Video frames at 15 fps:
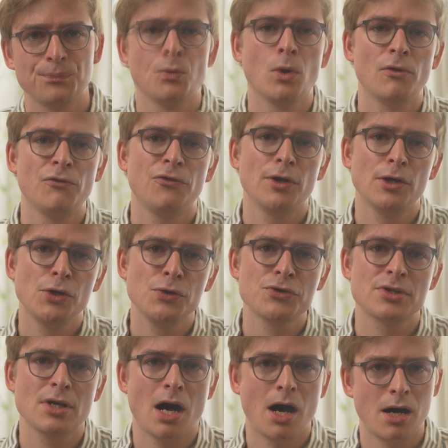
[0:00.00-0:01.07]
What
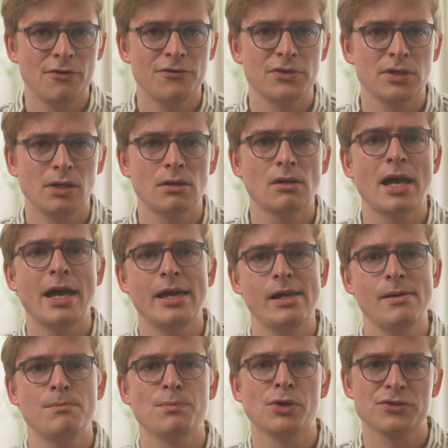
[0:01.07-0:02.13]
follows after
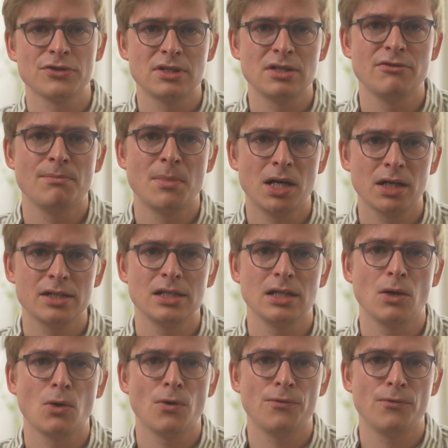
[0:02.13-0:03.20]
a positive
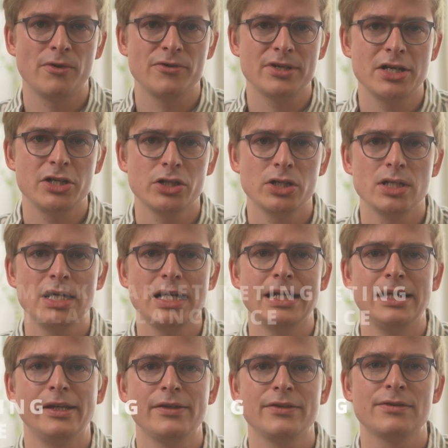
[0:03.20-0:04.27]
marketing authorization
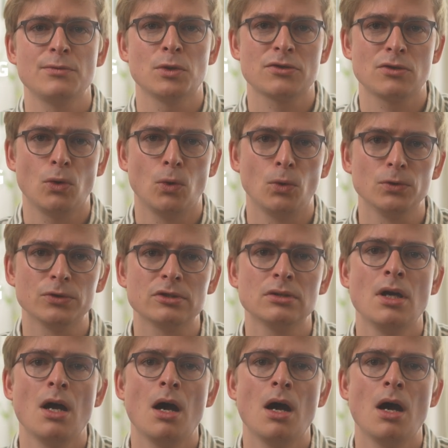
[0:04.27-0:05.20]
is what's called